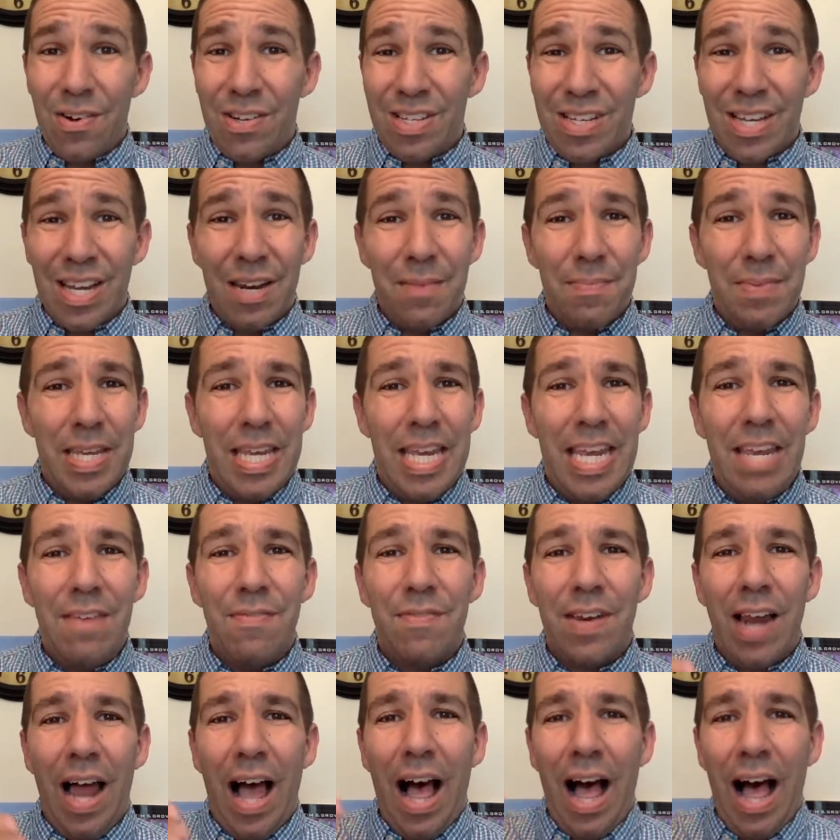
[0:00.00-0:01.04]
it's going to be even
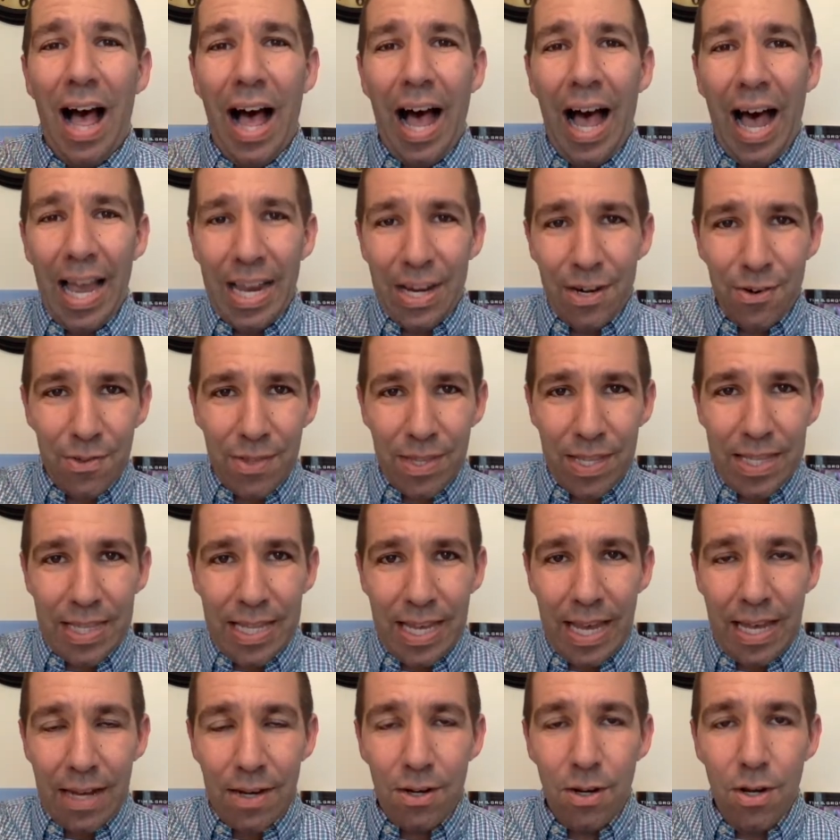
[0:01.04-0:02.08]
higher than
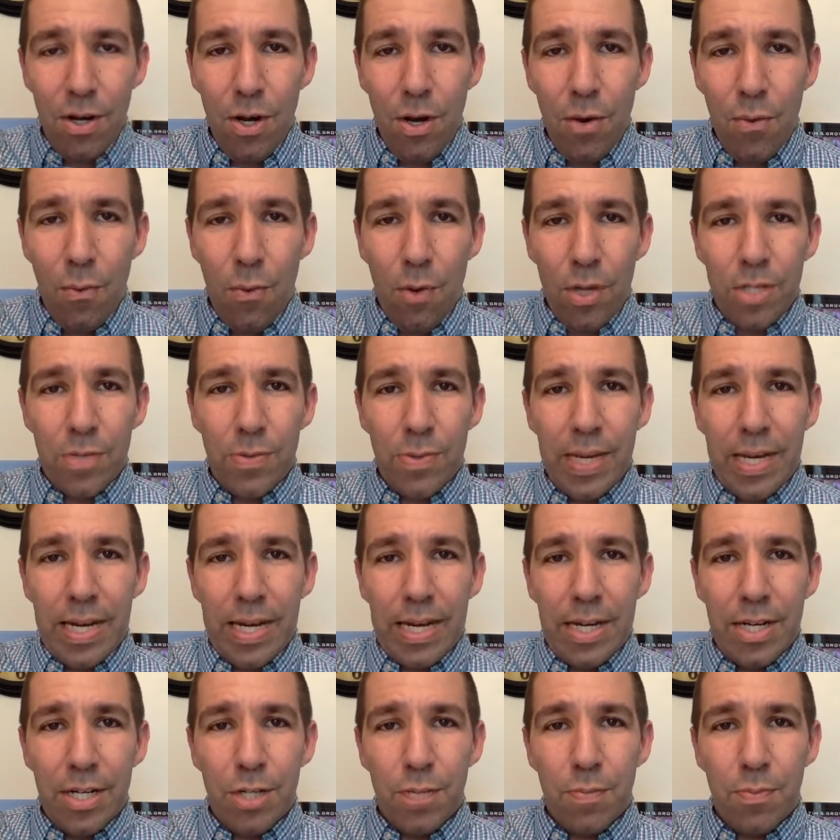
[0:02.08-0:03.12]
that once we get
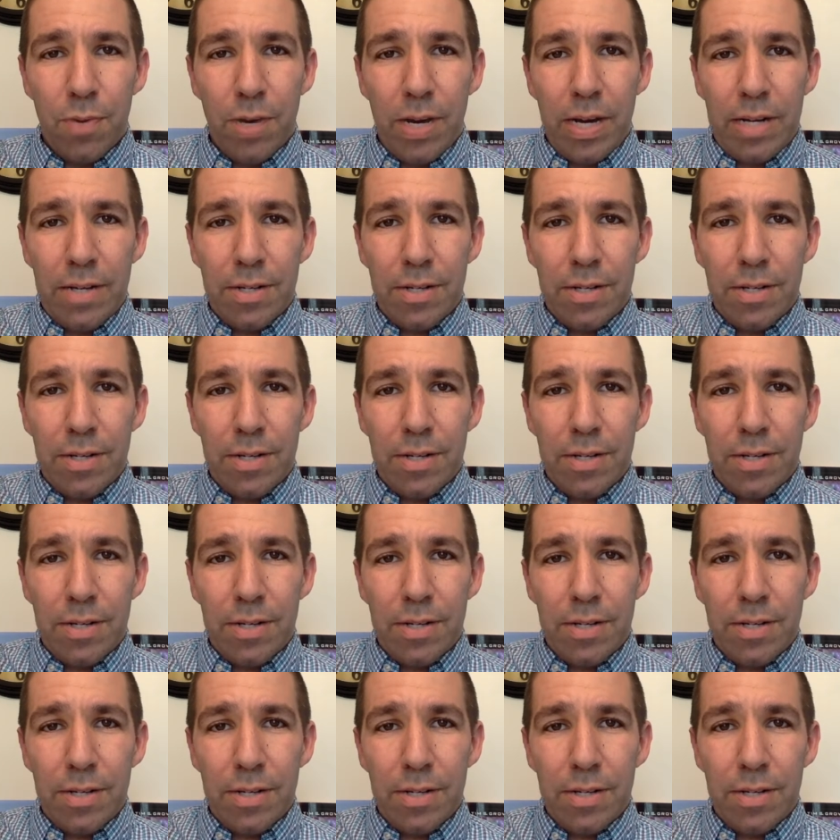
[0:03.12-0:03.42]
into spring.